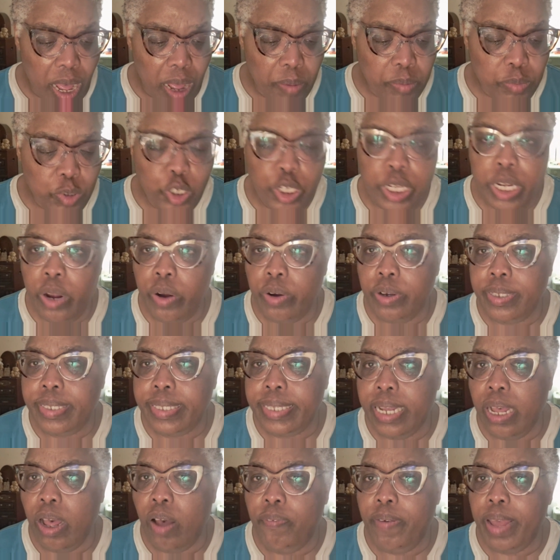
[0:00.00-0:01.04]
She
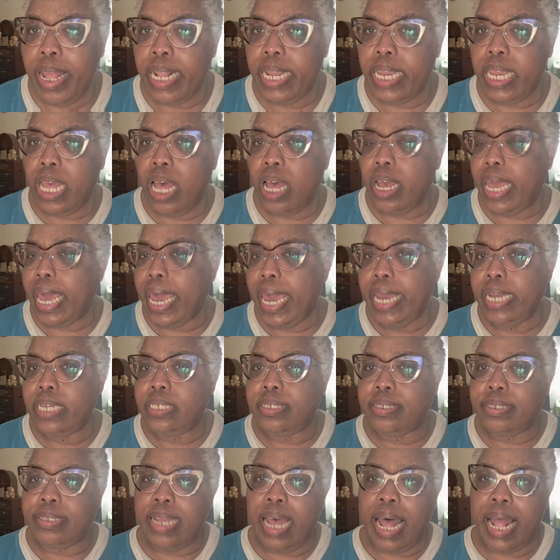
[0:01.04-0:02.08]
herself at a young age
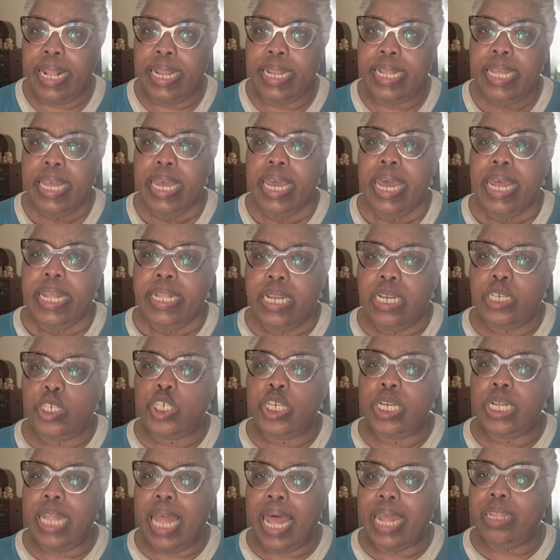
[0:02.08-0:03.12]
decided that
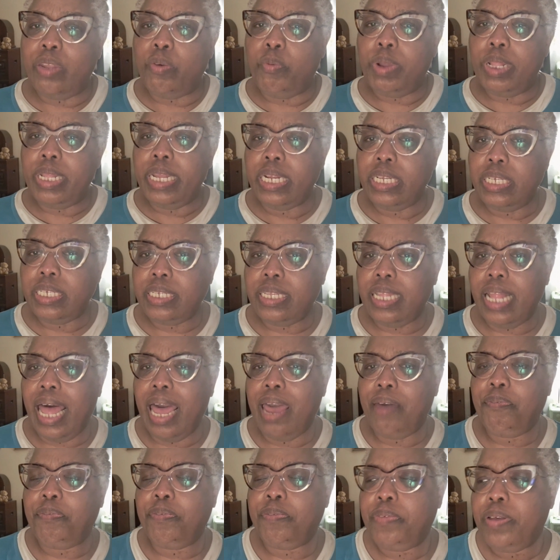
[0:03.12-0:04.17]
she liked the religious
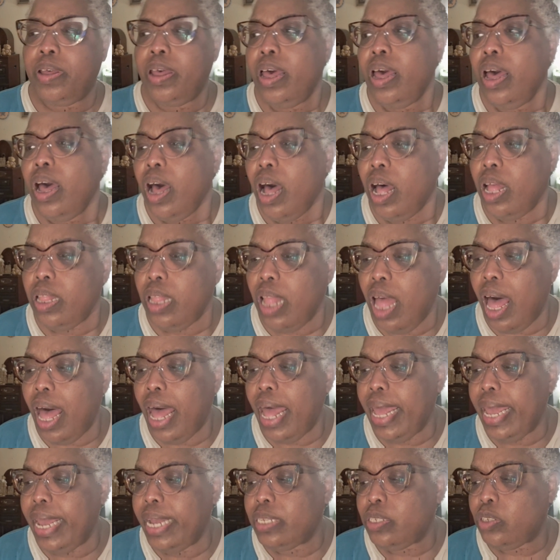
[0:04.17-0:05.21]
life a
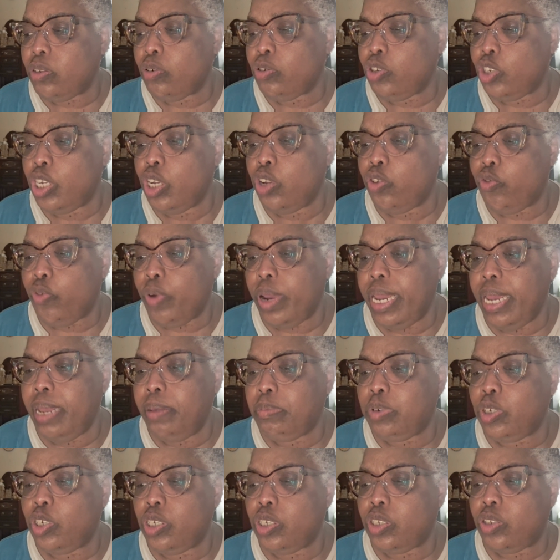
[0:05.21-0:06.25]
lot. And so she
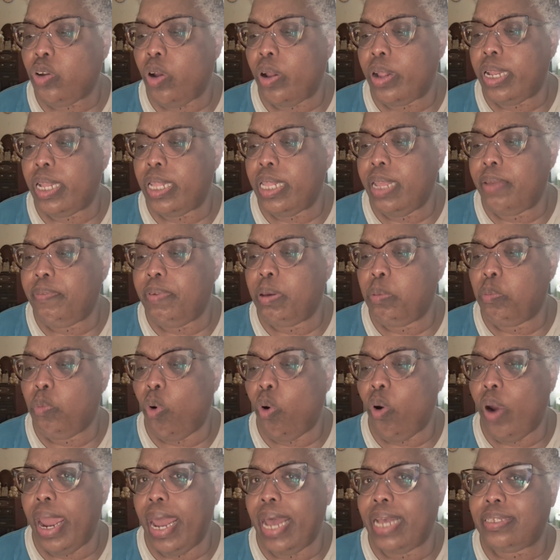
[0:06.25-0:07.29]
started living
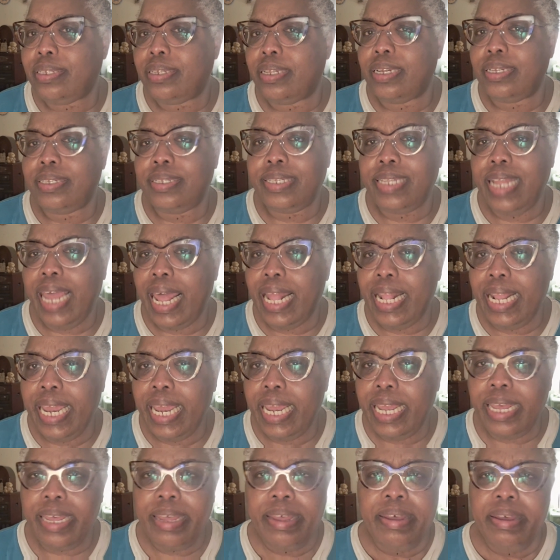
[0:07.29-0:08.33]
more as an
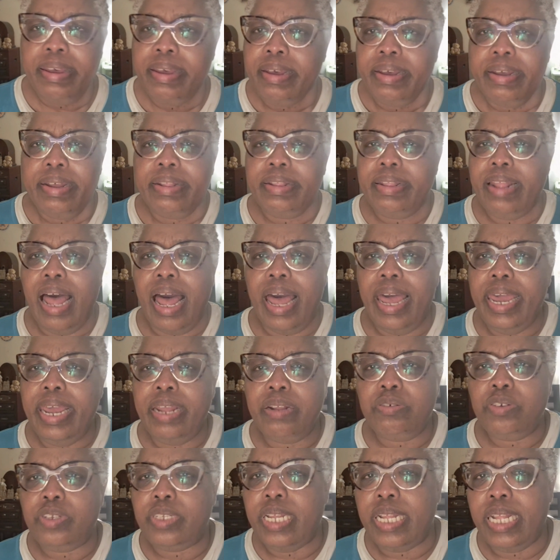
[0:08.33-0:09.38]
ascetic, not
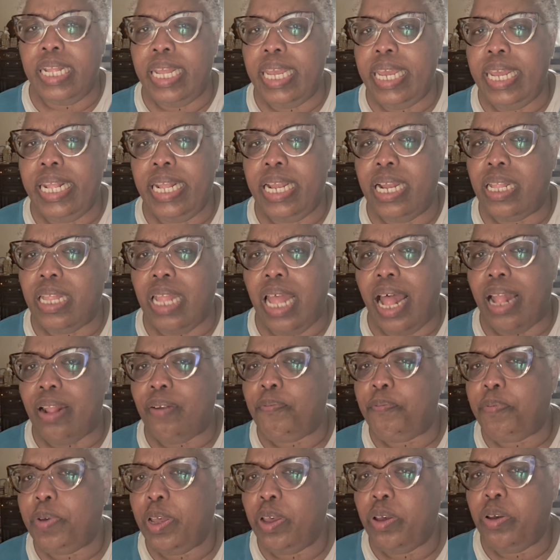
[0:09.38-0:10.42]
interested in eating a lot of
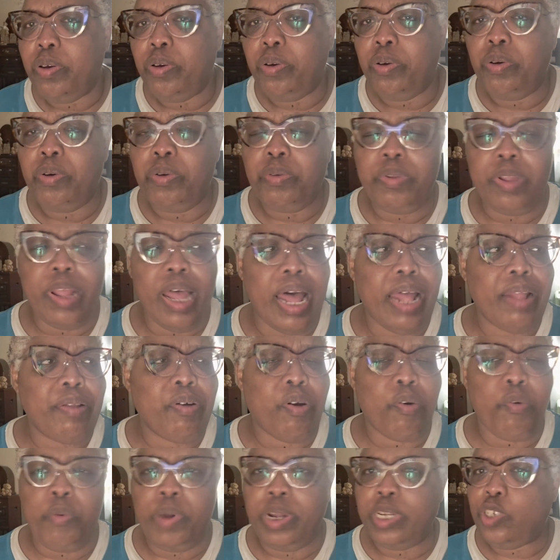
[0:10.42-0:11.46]
food, not
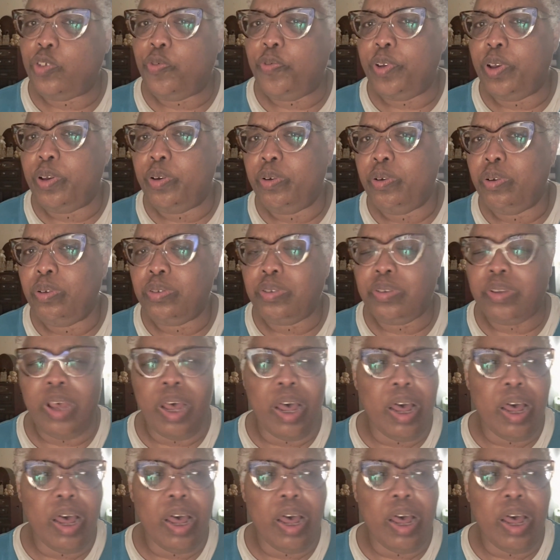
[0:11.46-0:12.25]
rich foods,